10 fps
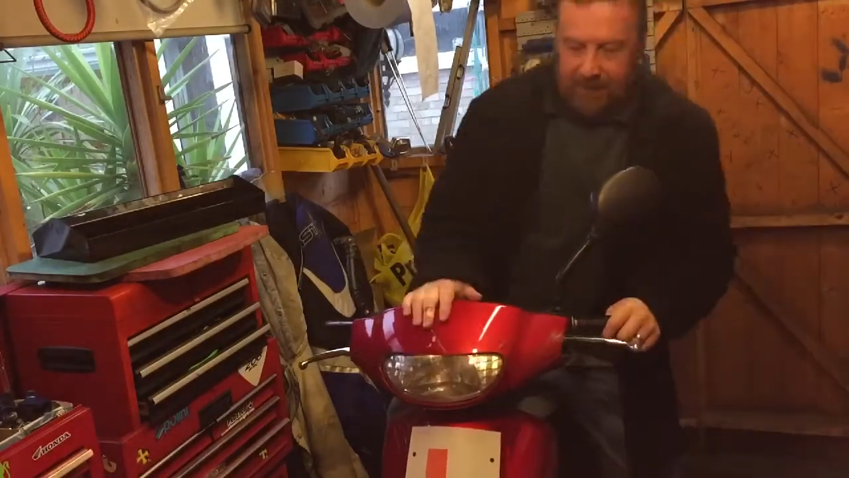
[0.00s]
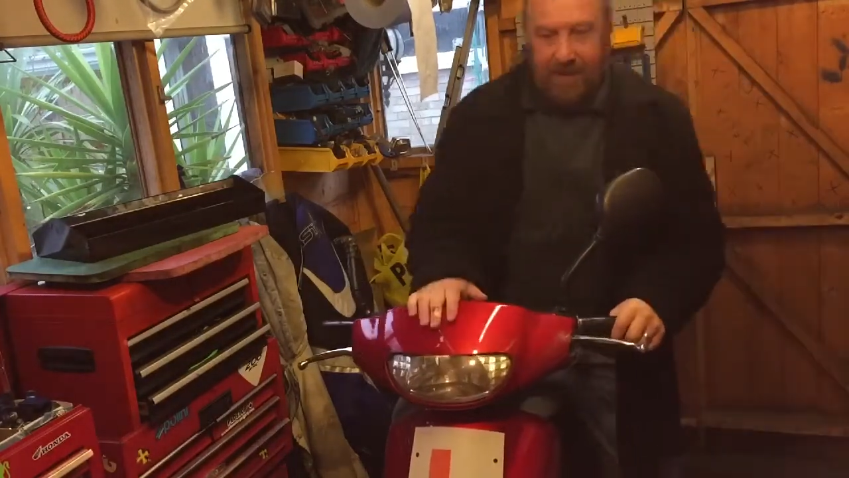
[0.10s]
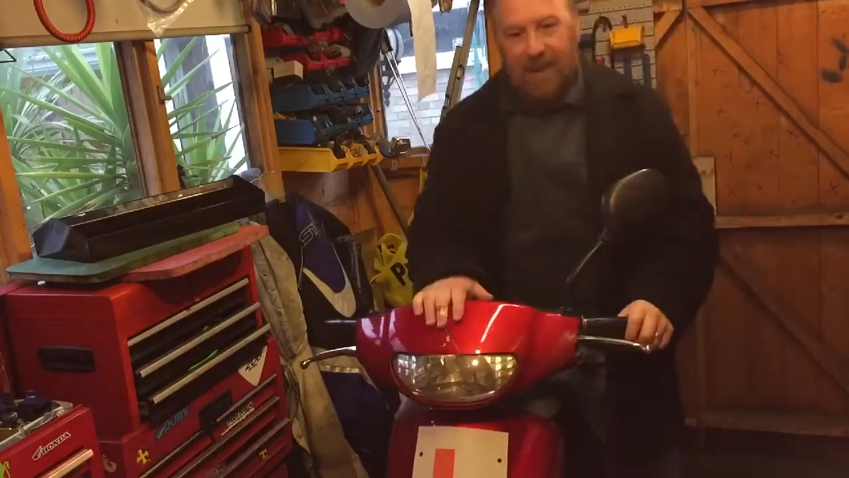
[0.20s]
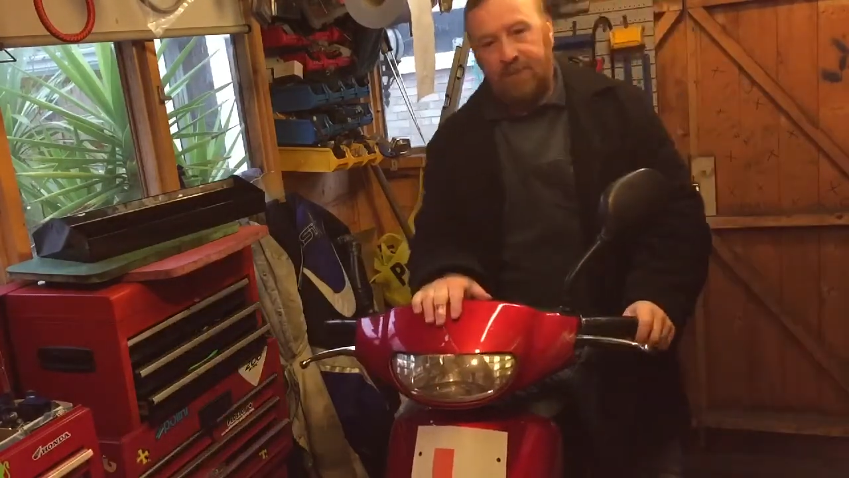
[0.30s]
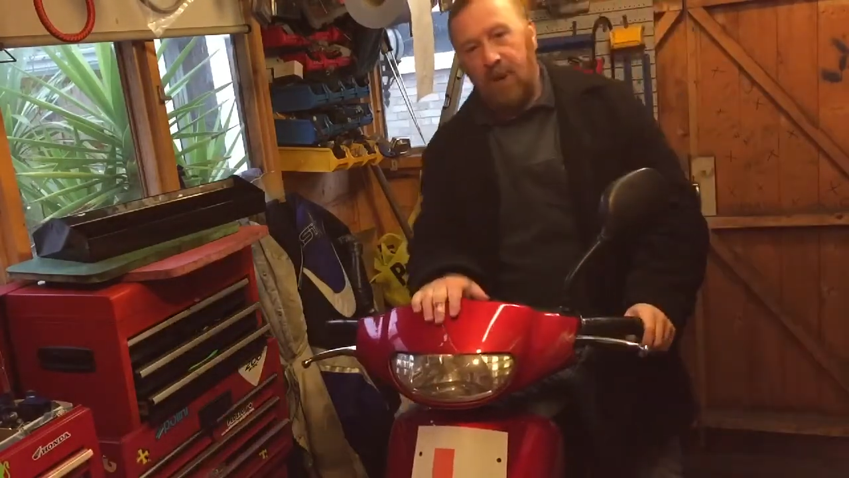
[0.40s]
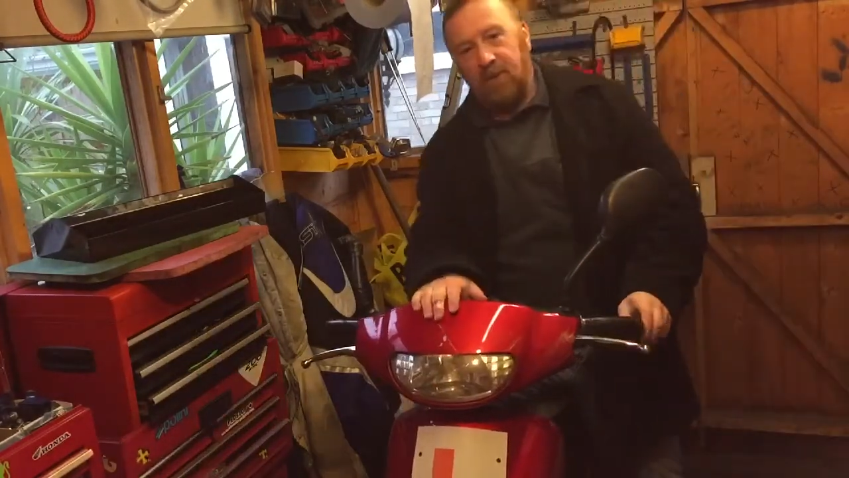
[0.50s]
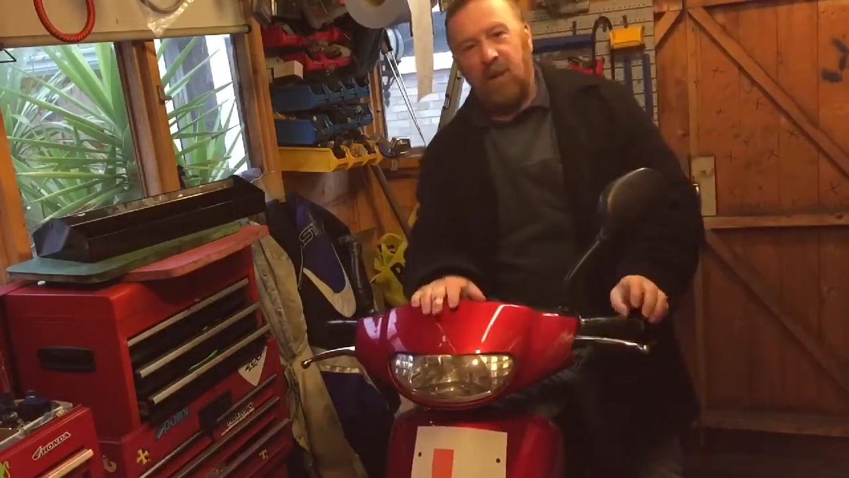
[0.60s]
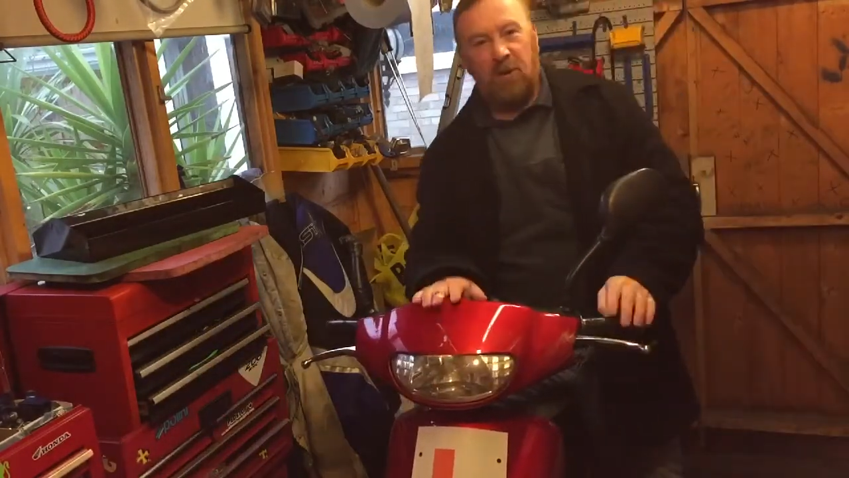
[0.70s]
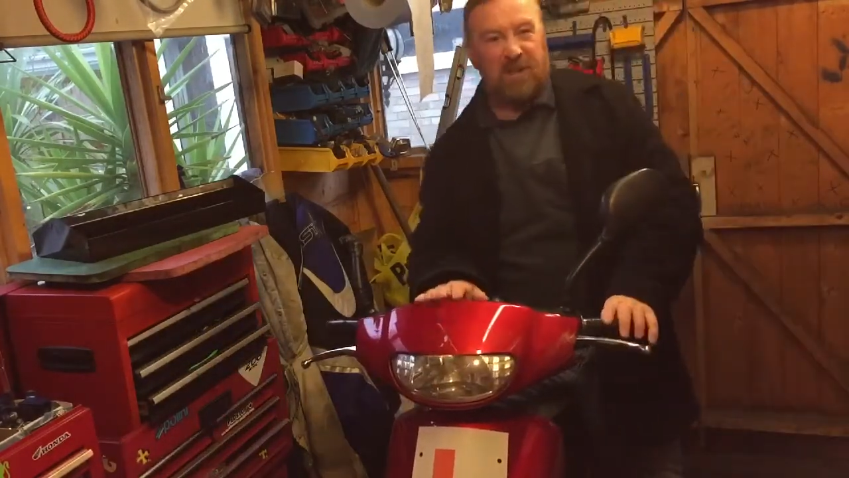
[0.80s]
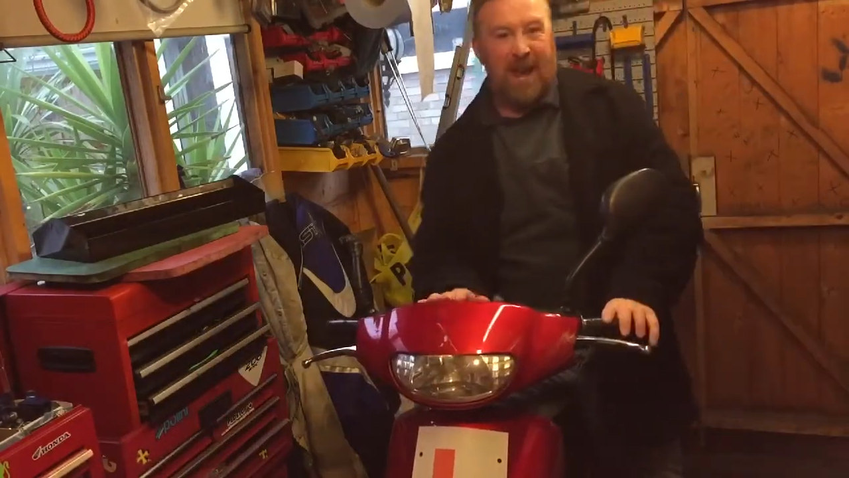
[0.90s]

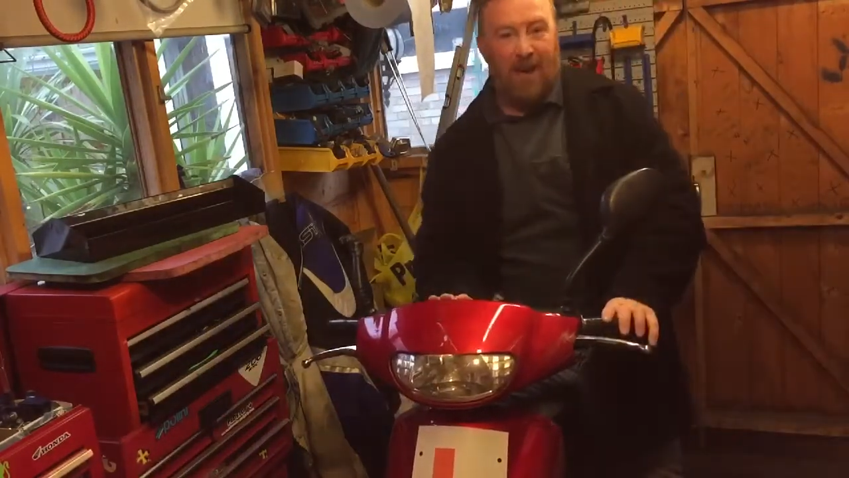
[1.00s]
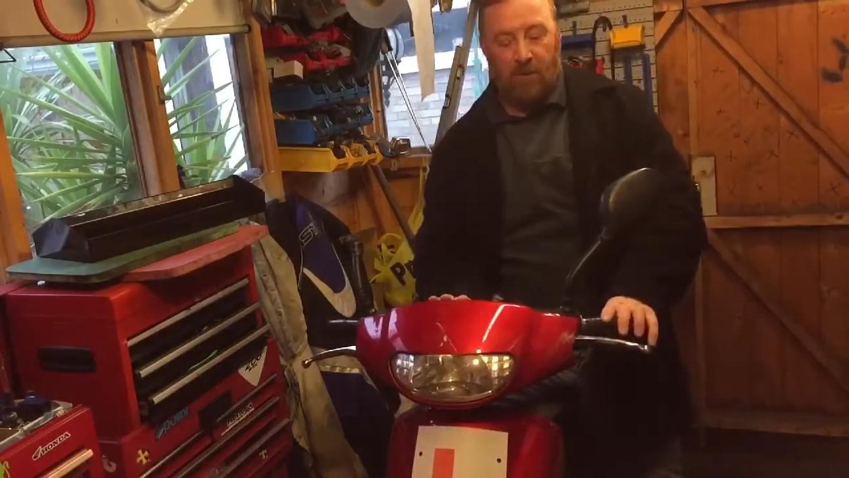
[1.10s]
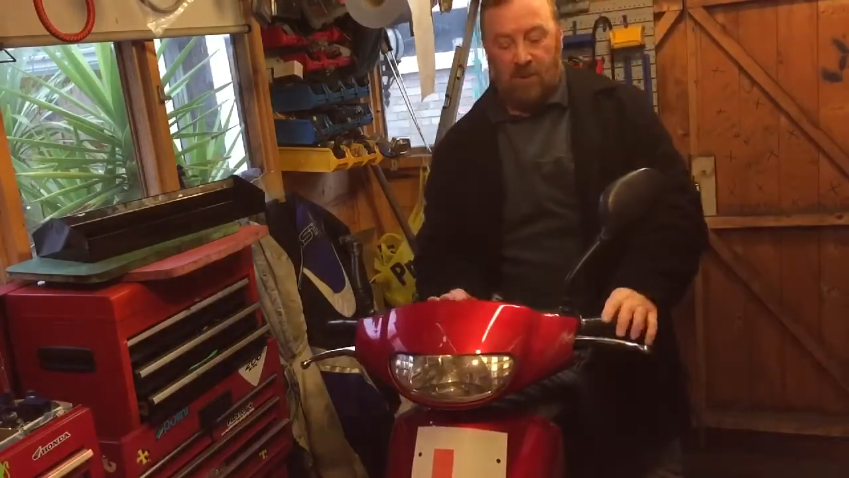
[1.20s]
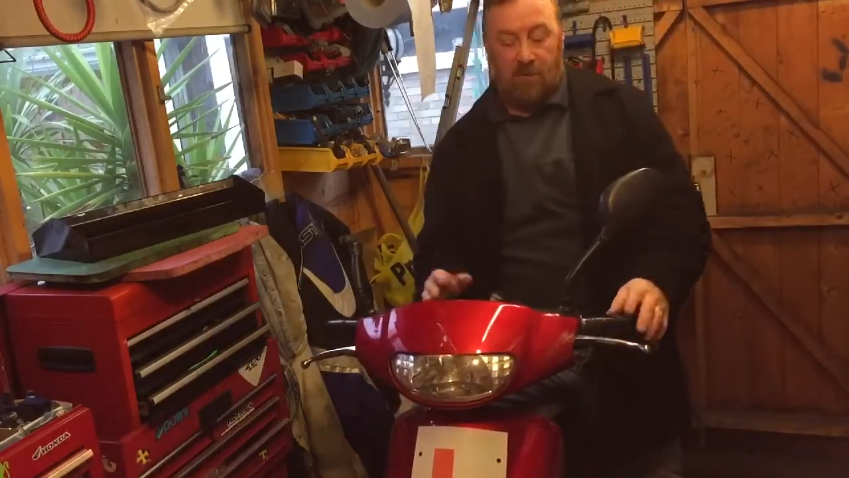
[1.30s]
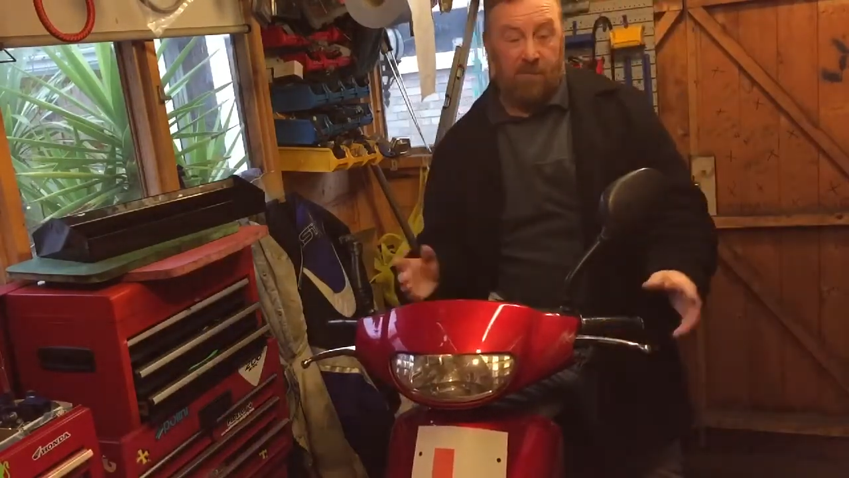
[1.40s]
Lexmoto Scout,